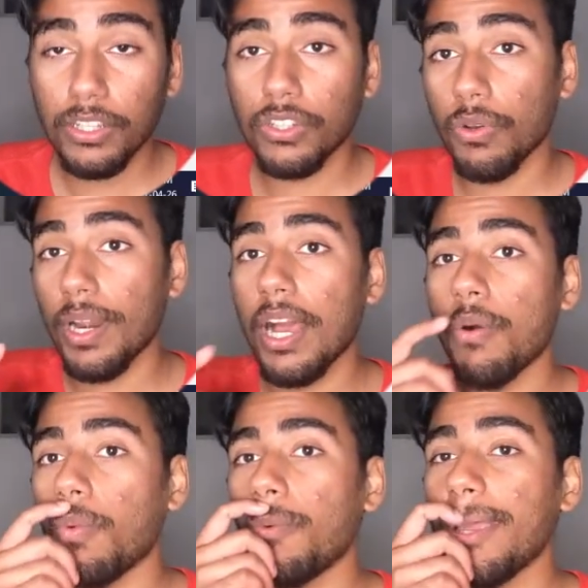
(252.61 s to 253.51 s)
So
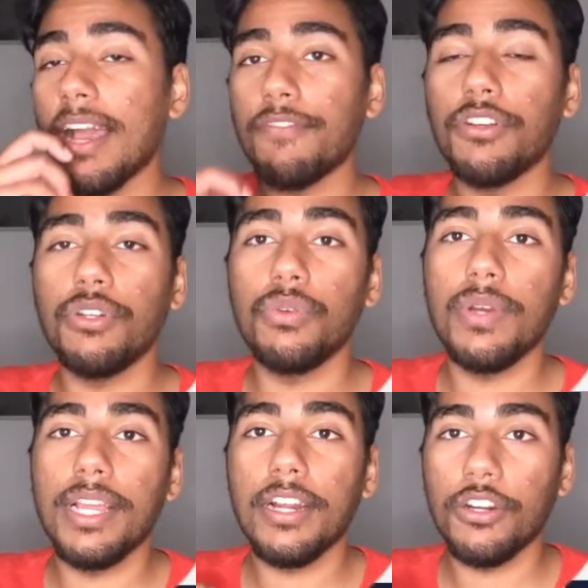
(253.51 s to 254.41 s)
now what we have to do
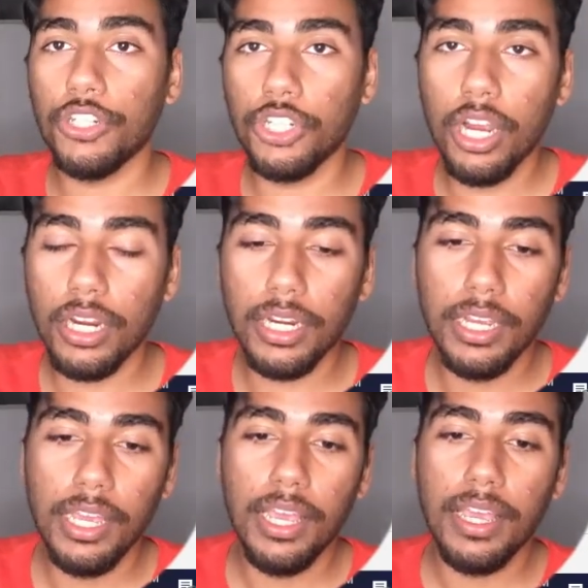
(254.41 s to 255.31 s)
in our chunk
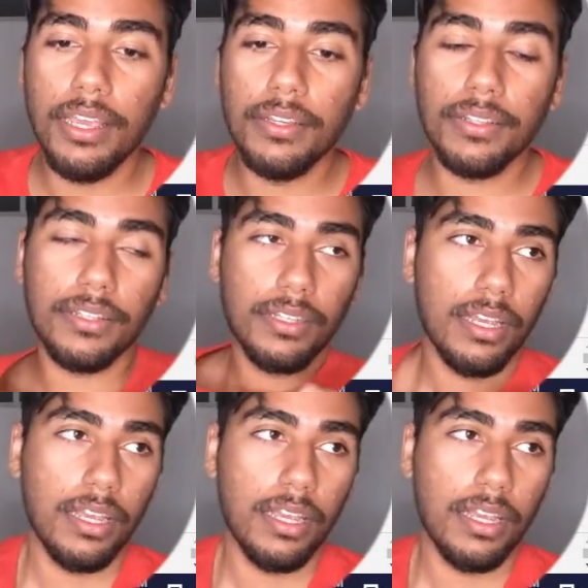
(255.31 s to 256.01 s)
is